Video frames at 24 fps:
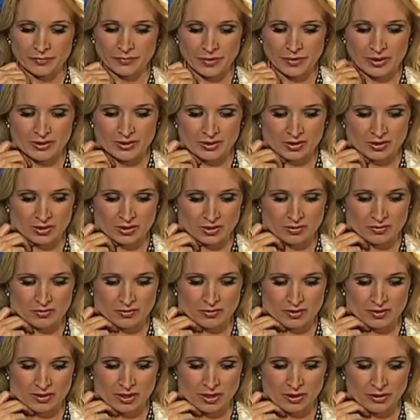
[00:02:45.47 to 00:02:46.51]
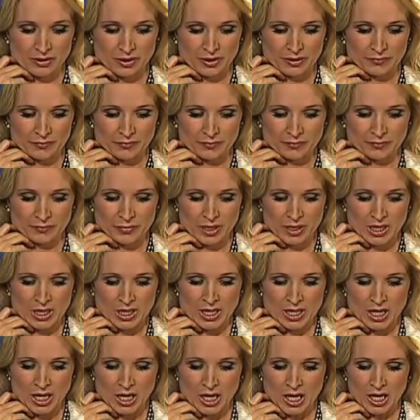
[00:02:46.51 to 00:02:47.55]
That's scary.
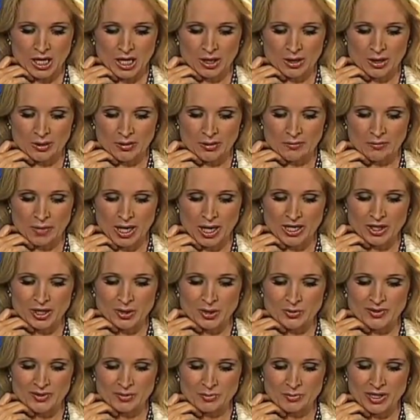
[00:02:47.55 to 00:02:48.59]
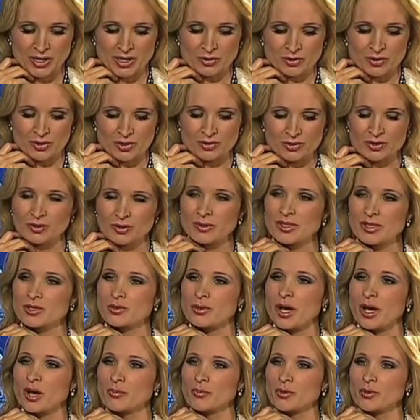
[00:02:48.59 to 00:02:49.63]
I know something else you do is
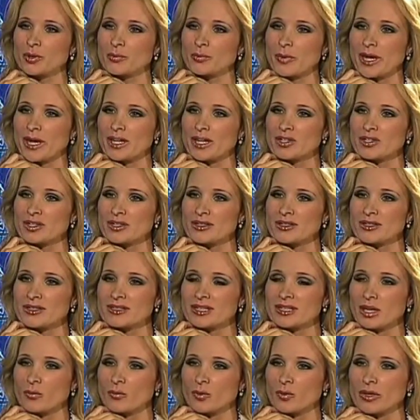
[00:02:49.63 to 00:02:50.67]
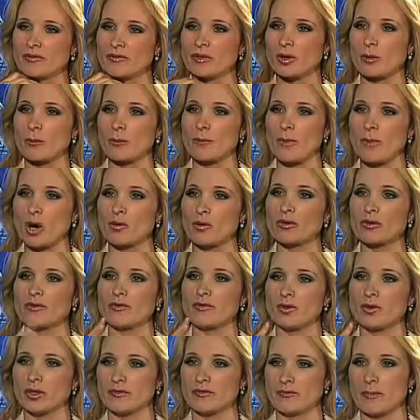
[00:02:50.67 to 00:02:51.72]
you help your patients get rid of their mouth
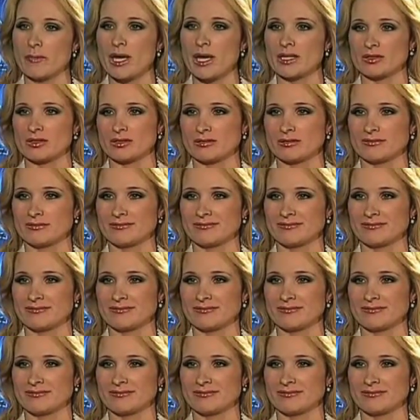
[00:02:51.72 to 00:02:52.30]
full of metal.